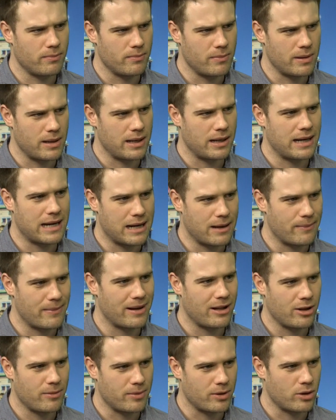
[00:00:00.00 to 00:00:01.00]
Al
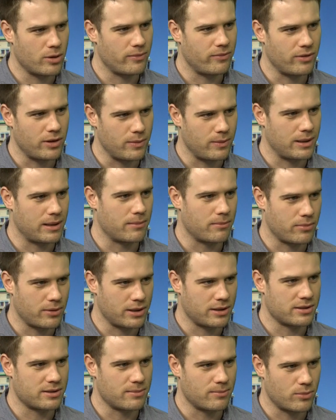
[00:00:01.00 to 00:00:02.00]
Mello, but hopefully we can
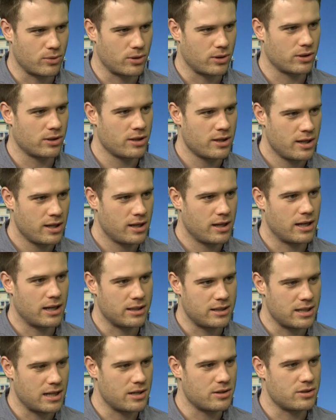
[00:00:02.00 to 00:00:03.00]
bring some more
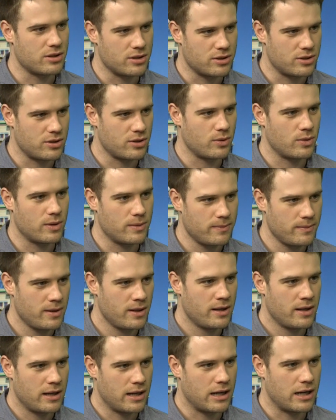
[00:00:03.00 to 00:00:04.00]
attention to him.
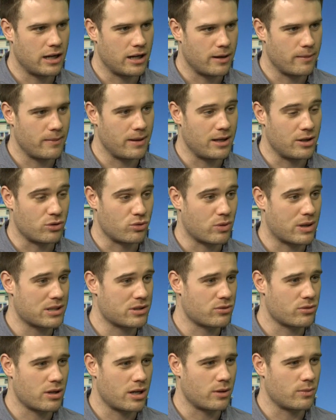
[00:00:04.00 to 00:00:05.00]
And his
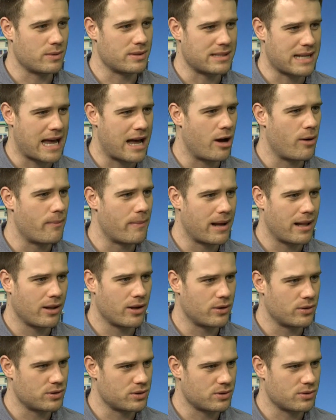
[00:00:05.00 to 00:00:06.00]
restaurant was Al
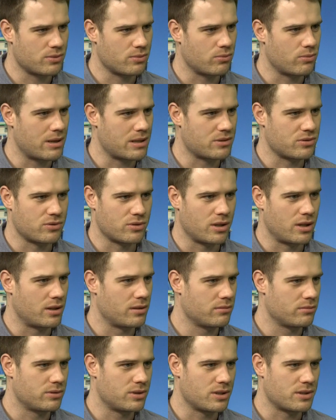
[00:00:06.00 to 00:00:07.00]
Mello's Restaurant.
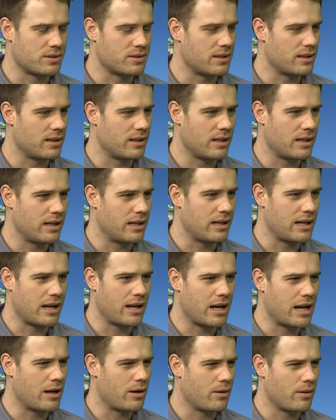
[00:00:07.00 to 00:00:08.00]
I
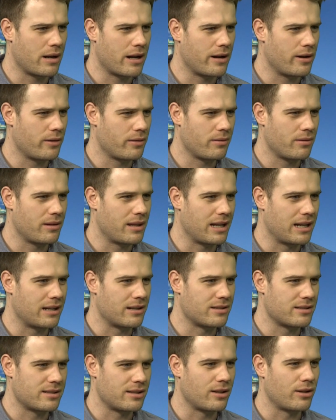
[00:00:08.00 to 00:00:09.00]
don't think
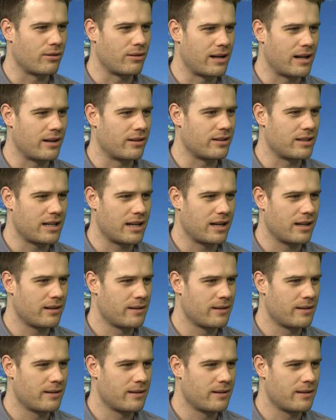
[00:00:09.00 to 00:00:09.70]
it's still around. Yeah.